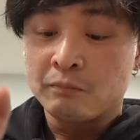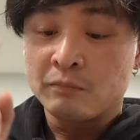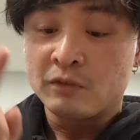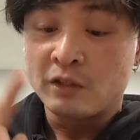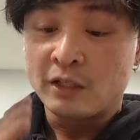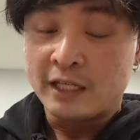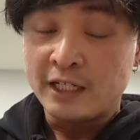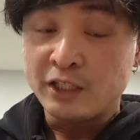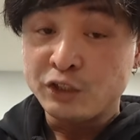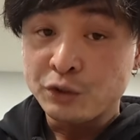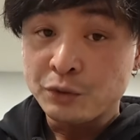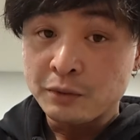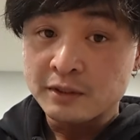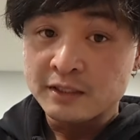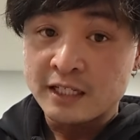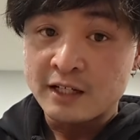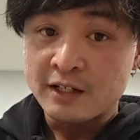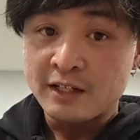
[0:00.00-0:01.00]
The issue
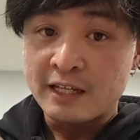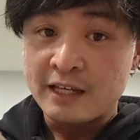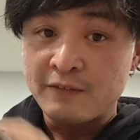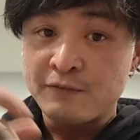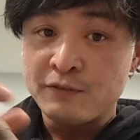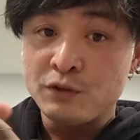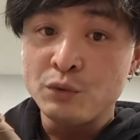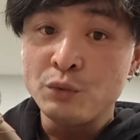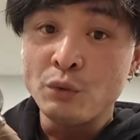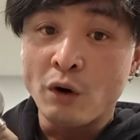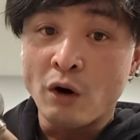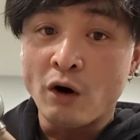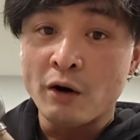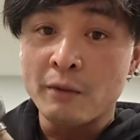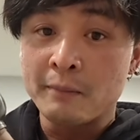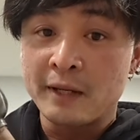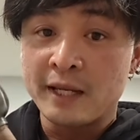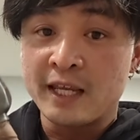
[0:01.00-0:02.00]
is that if you
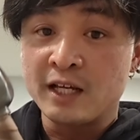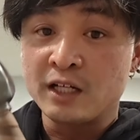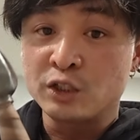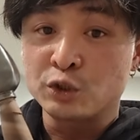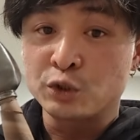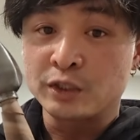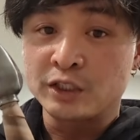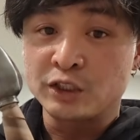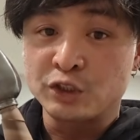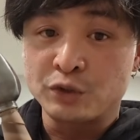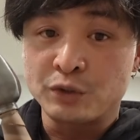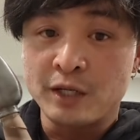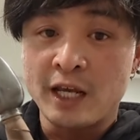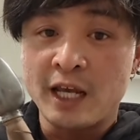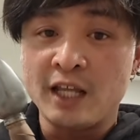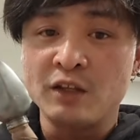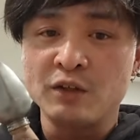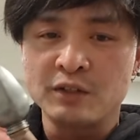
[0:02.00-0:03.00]
are making a traditional
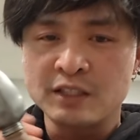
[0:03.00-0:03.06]
handle,